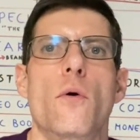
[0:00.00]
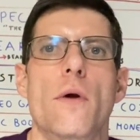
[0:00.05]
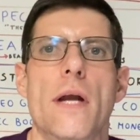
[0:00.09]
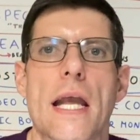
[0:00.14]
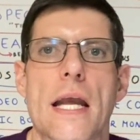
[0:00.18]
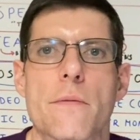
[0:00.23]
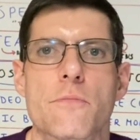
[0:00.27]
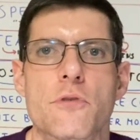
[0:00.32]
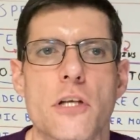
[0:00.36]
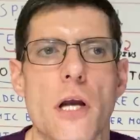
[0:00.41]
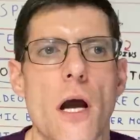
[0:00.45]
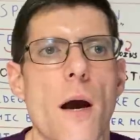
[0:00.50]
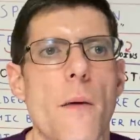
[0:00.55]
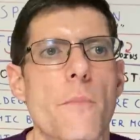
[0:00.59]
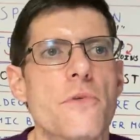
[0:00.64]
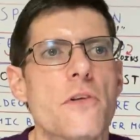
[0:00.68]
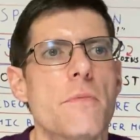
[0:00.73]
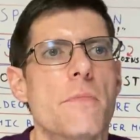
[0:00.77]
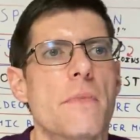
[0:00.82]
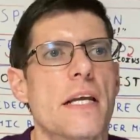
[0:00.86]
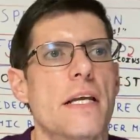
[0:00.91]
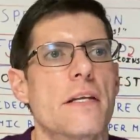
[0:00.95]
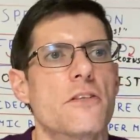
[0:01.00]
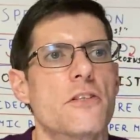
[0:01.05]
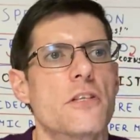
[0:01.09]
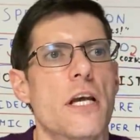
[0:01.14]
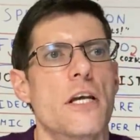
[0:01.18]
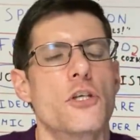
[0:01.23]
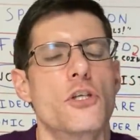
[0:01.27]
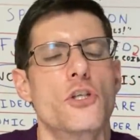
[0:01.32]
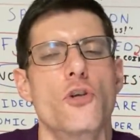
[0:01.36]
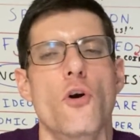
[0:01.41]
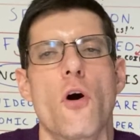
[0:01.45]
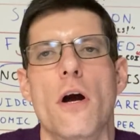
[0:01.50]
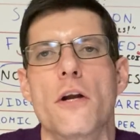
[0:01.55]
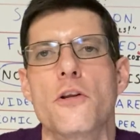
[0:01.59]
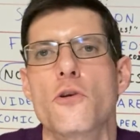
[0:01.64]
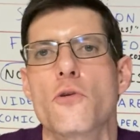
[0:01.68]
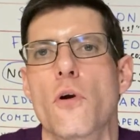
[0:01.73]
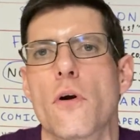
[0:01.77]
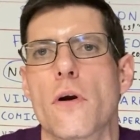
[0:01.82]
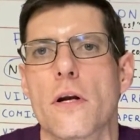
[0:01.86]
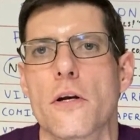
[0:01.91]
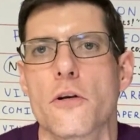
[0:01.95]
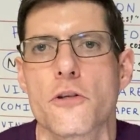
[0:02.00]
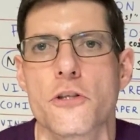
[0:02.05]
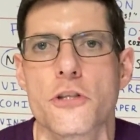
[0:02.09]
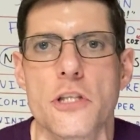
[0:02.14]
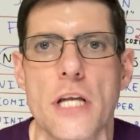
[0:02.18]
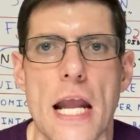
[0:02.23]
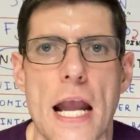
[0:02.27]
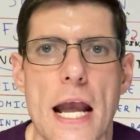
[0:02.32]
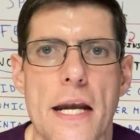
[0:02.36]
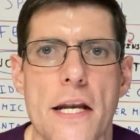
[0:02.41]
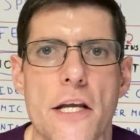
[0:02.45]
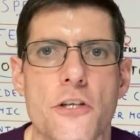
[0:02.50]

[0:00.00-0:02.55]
games come to me and say, Sean, you don't understand.